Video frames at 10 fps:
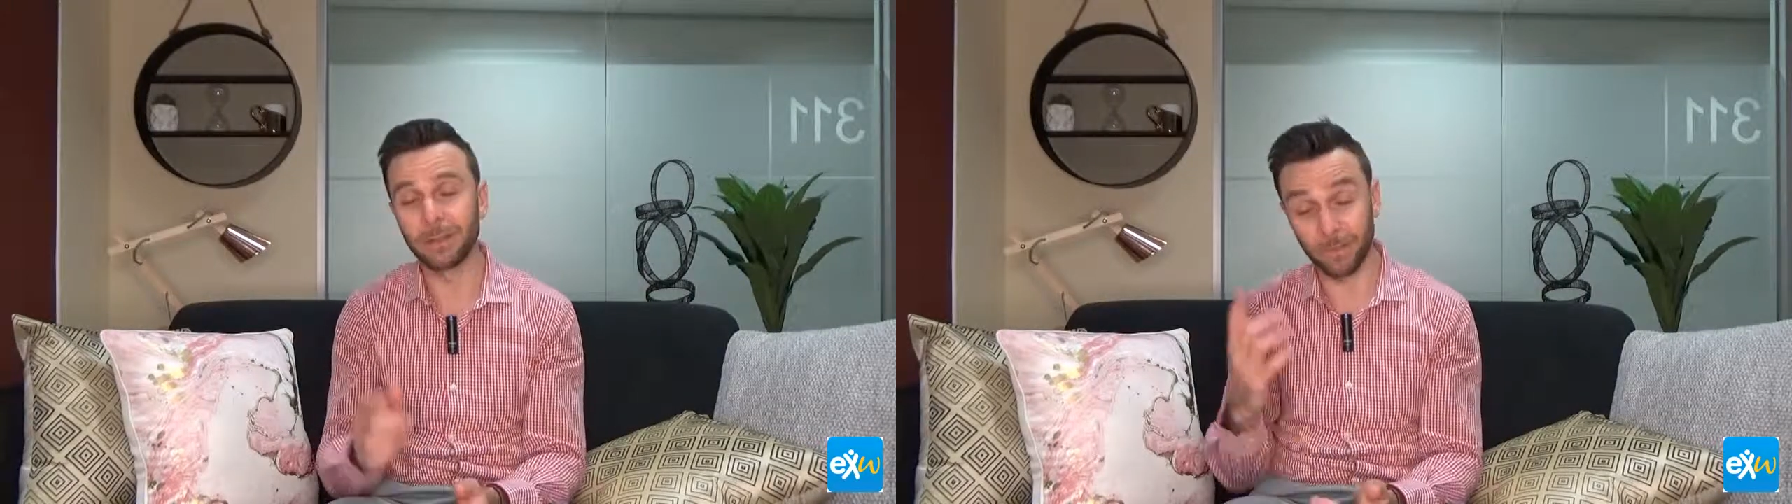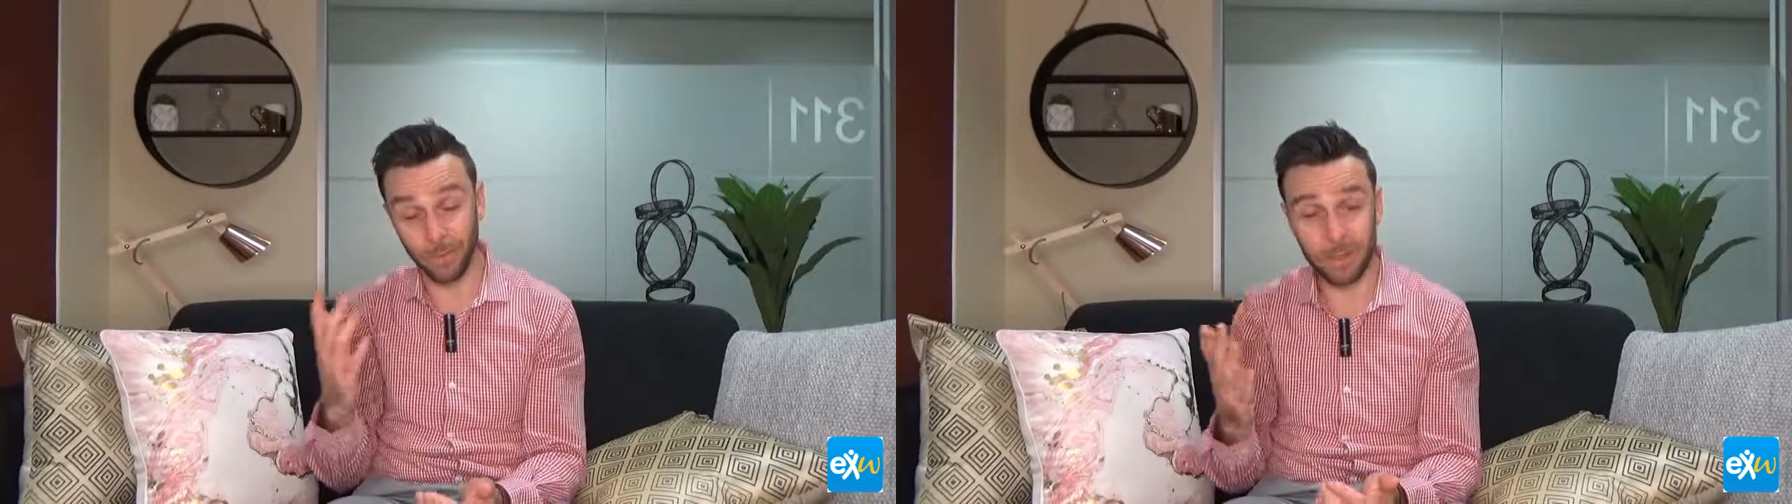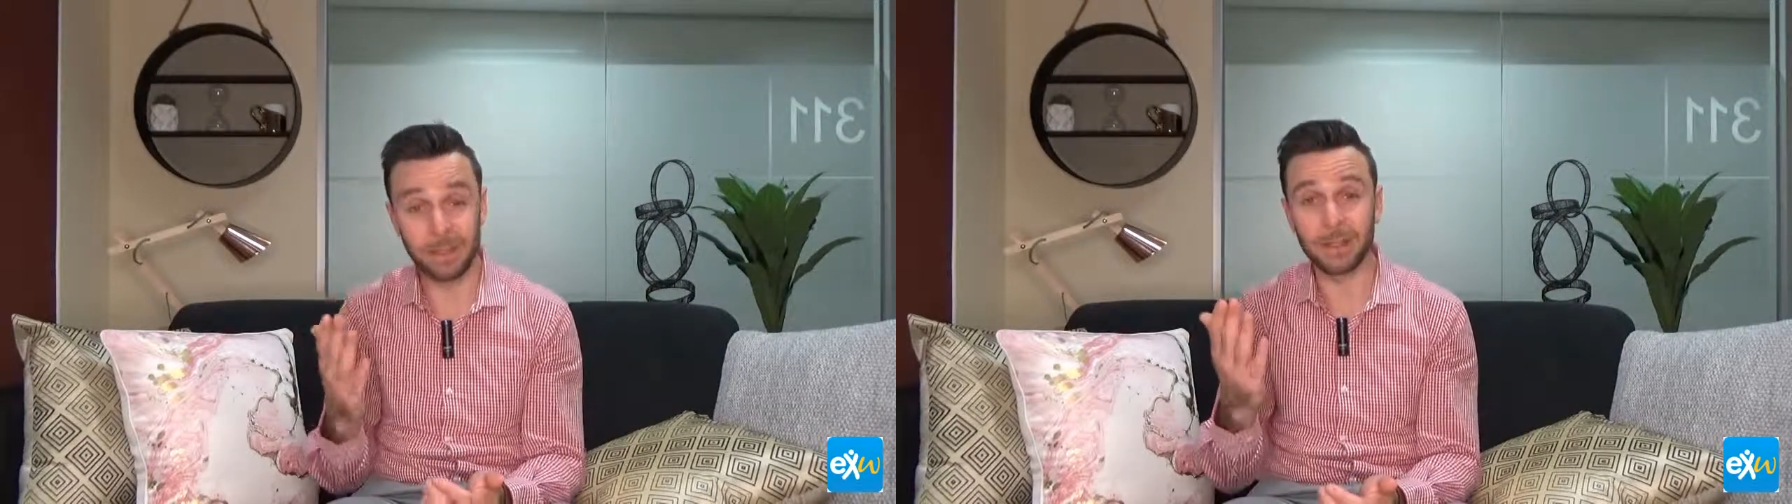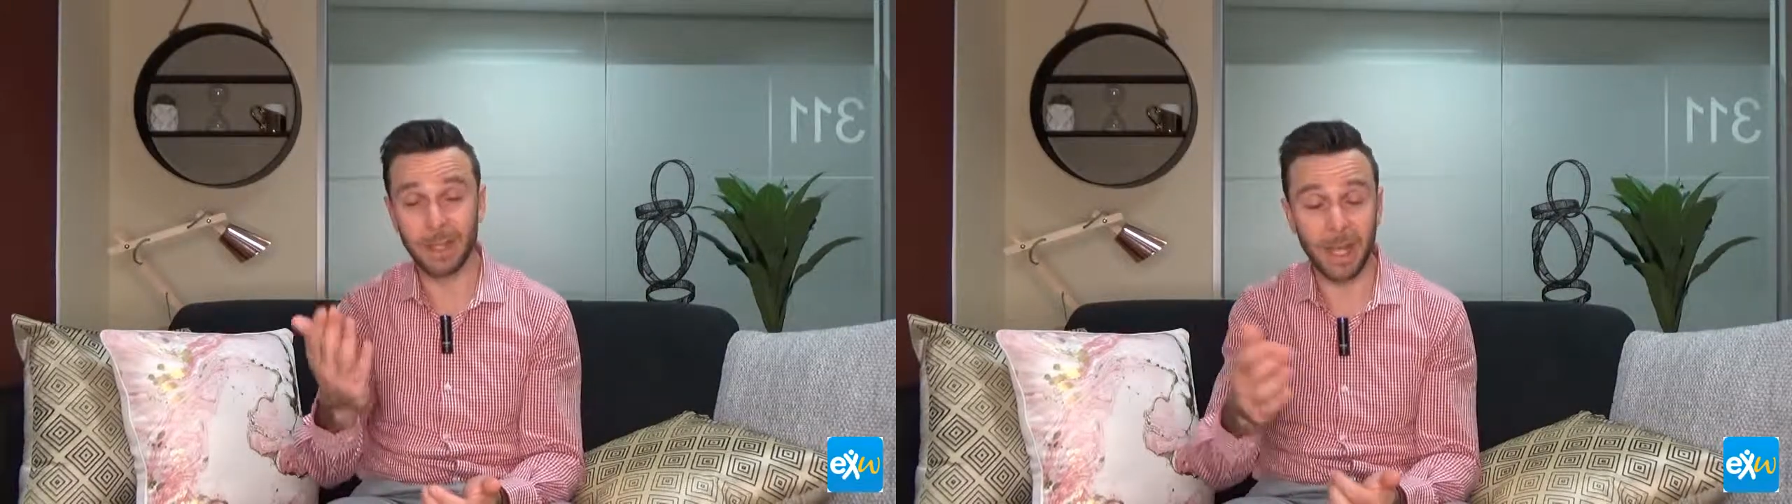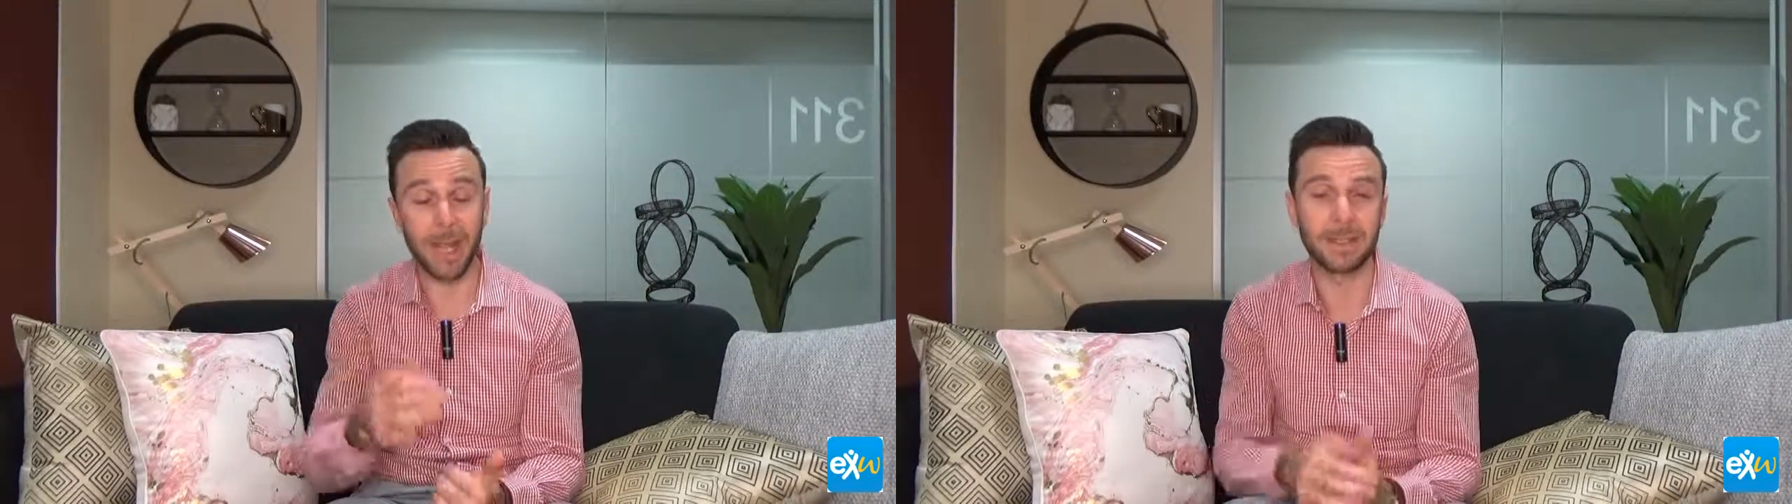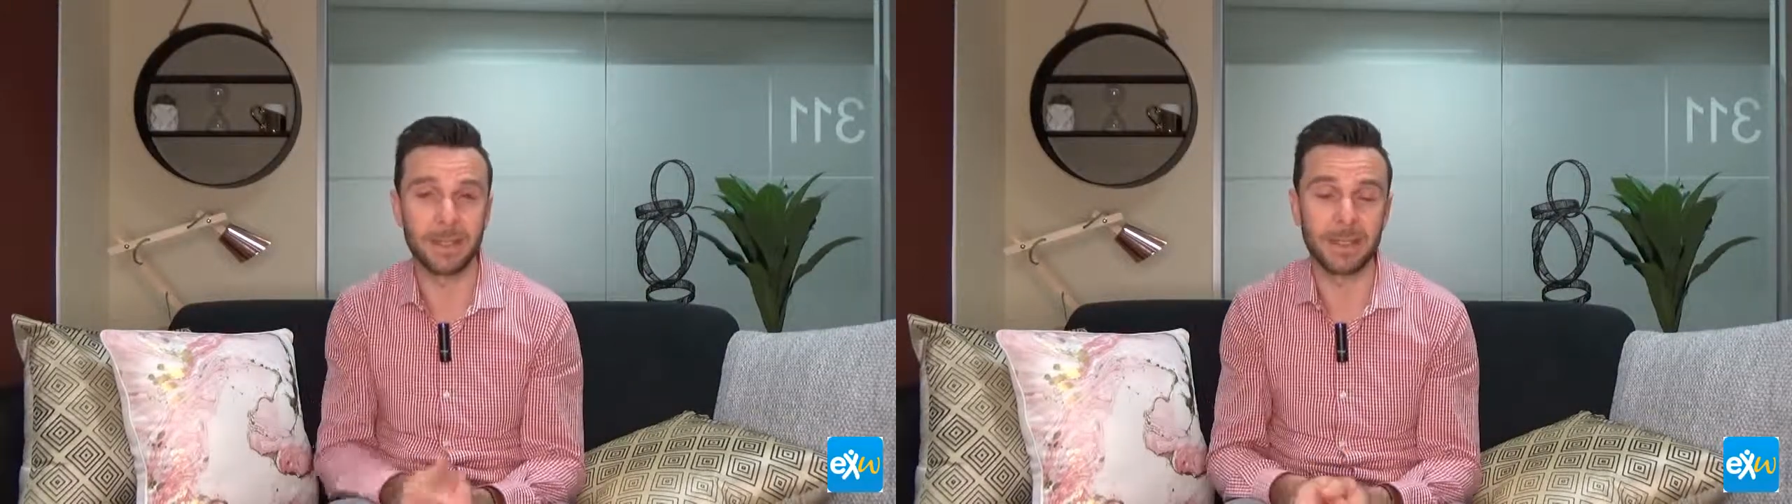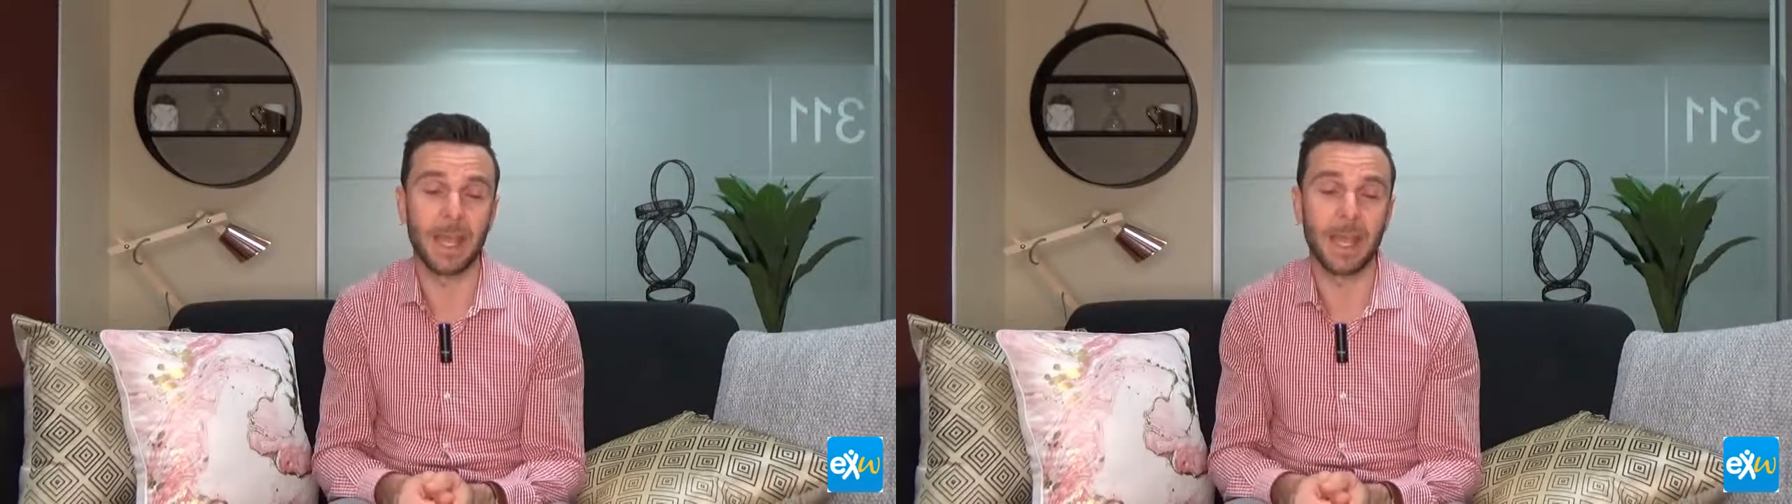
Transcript: The first thing they ask is,